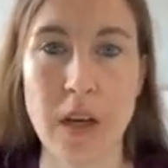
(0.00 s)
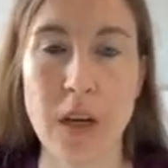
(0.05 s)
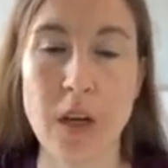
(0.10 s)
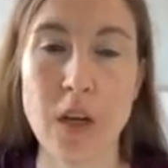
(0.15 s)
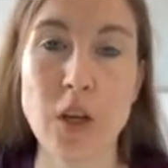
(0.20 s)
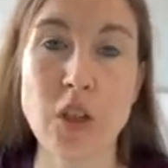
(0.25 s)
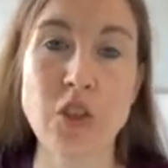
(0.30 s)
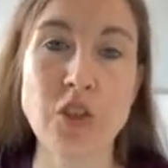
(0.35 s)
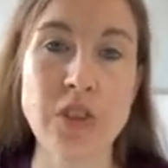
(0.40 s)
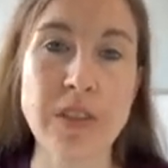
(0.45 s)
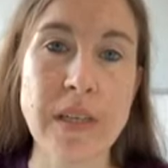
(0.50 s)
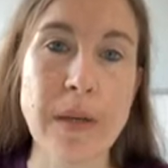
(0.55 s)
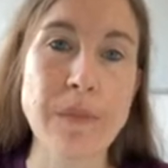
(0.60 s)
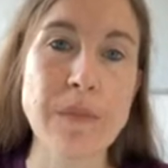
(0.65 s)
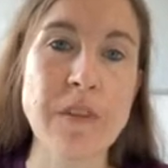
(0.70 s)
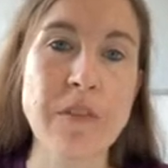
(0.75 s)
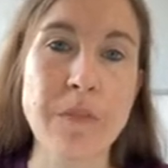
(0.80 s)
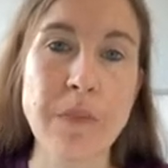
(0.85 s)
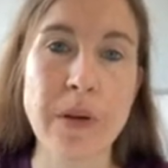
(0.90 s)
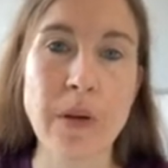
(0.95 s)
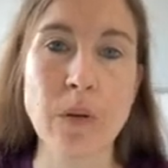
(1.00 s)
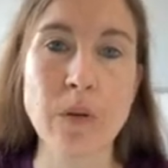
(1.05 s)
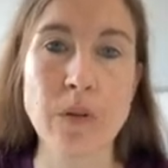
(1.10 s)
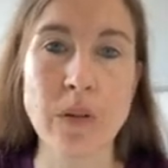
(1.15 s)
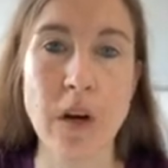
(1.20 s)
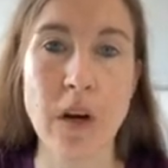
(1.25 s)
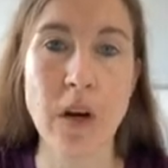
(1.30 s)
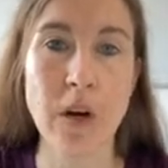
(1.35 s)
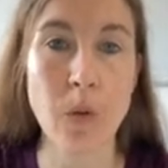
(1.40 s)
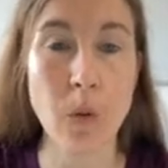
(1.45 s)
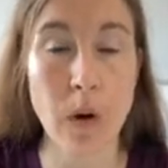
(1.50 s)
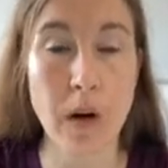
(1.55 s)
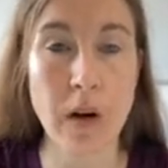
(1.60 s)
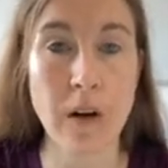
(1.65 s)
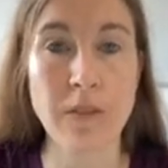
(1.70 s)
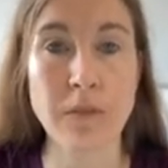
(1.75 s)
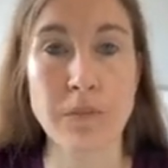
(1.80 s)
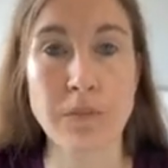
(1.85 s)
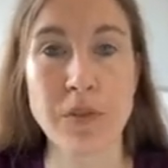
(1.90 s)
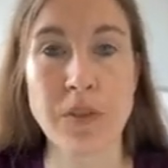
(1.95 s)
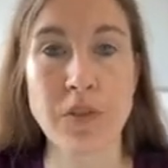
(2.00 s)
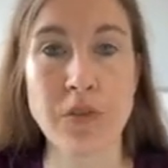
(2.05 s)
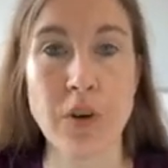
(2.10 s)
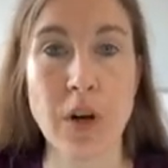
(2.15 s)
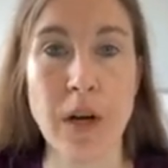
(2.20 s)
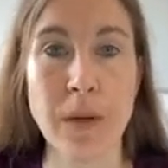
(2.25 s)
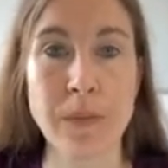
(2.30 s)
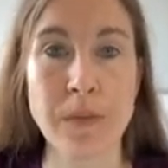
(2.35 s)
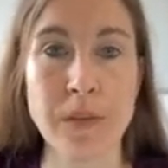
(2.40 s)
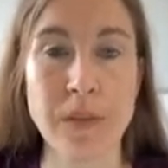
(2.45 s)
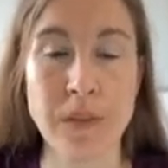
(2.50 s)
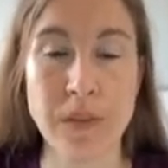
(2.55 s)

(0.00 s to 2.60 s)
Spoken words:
Contraceptive pills are quite often prescribed